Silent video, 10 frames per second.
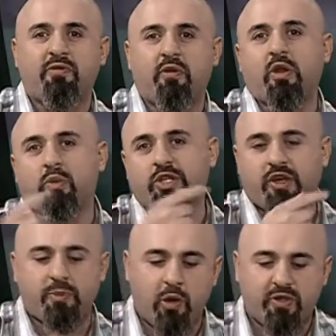before it,
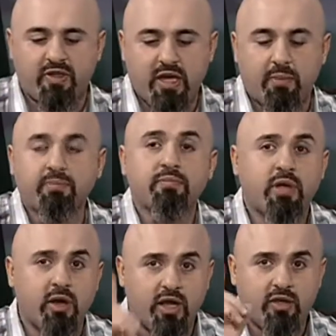which exposes him.
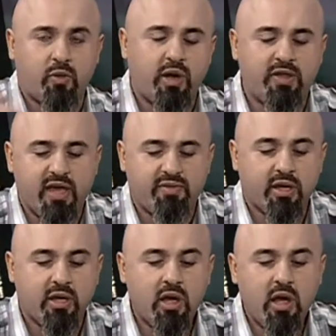Here it is, 27.